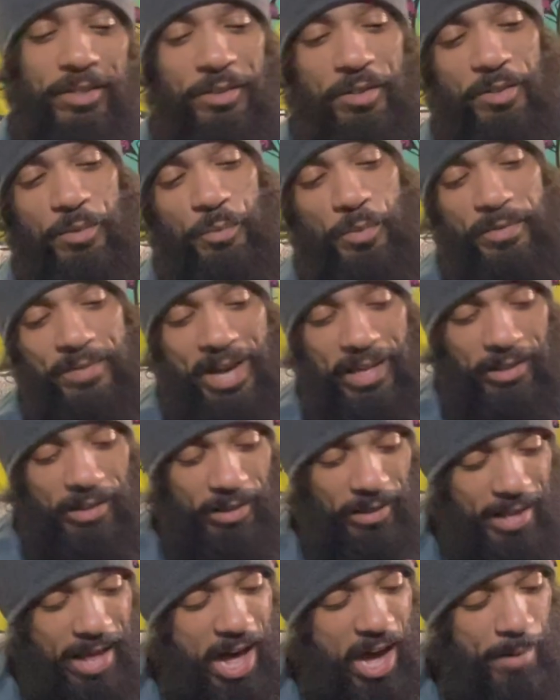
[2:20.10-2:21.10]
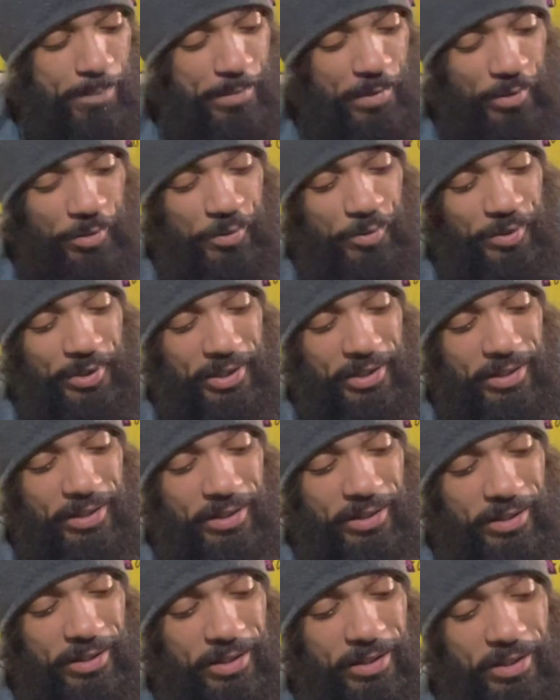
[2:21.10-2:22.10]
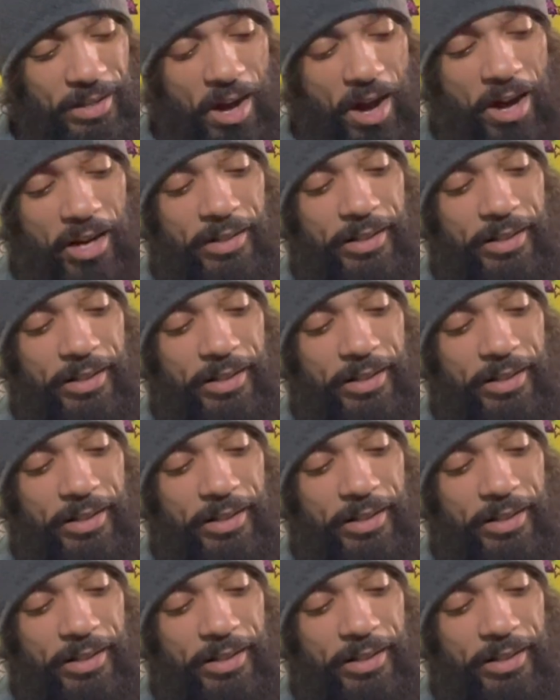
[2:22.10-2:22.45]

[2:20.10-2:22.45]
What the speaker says: we've got the lock mode on